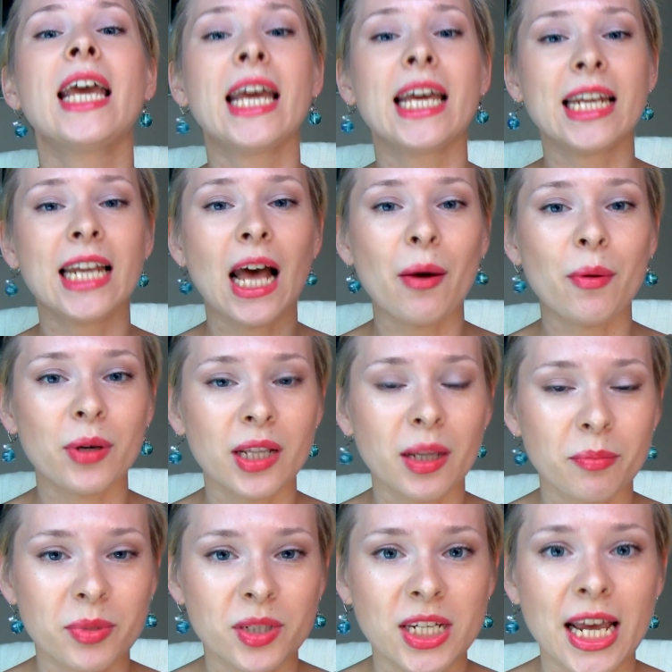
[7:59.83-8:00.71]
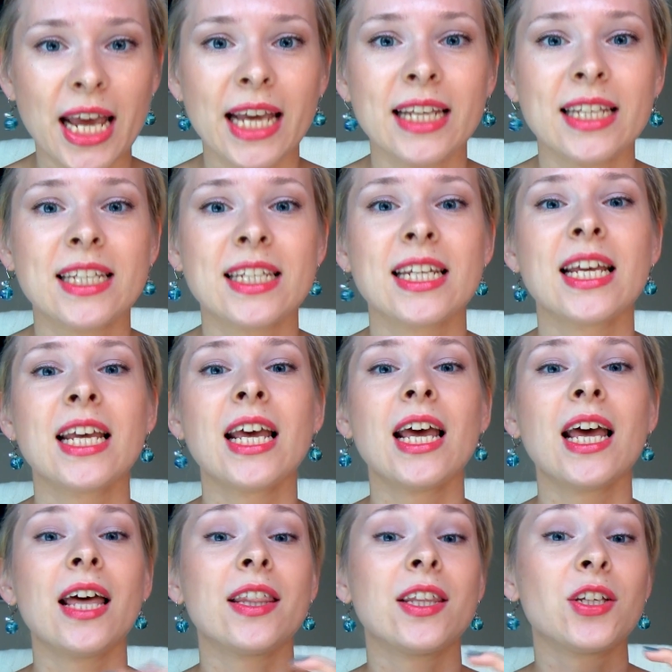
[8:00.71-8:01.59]
and I will update
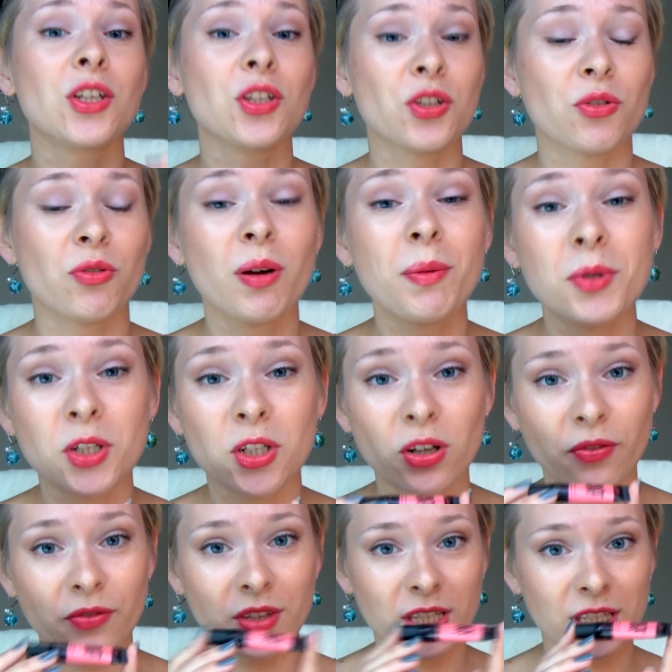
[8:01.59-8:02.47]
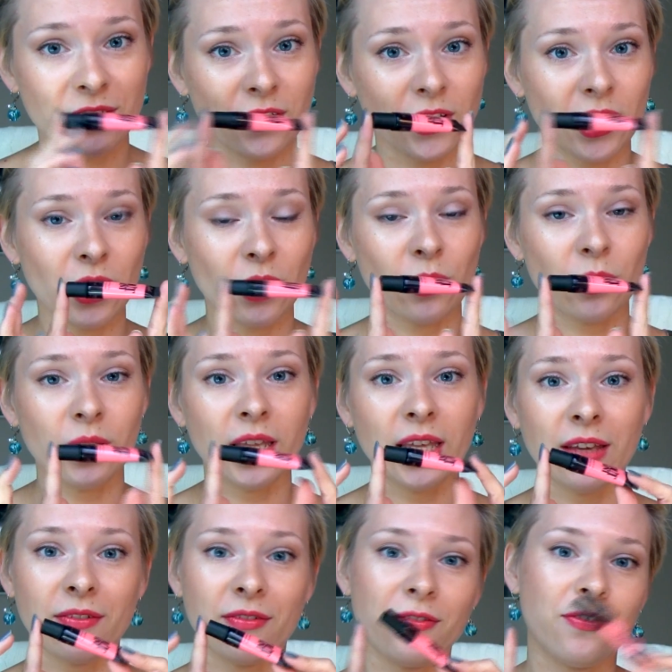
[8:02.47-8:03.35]
the description of this video
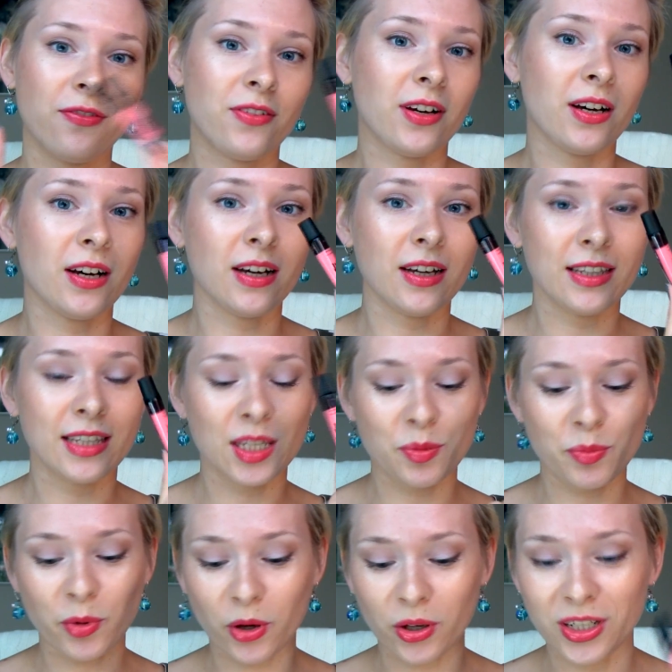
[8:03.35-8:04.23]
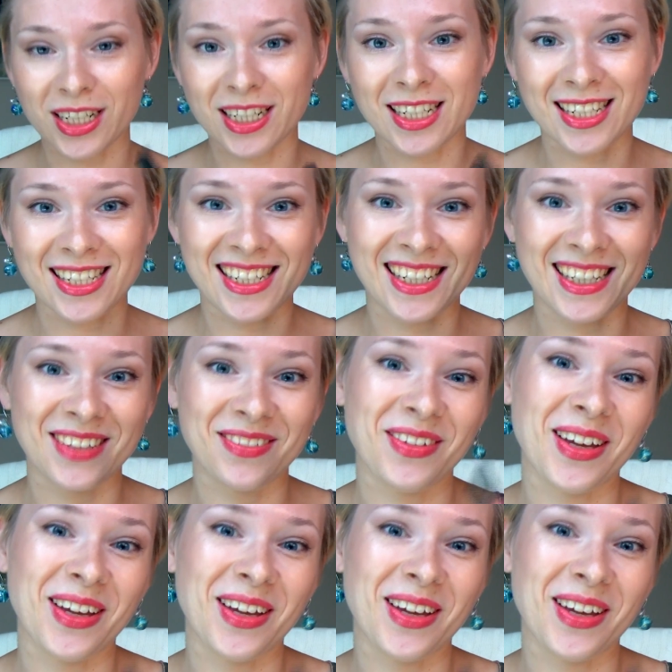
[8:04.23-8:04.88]
if this product is still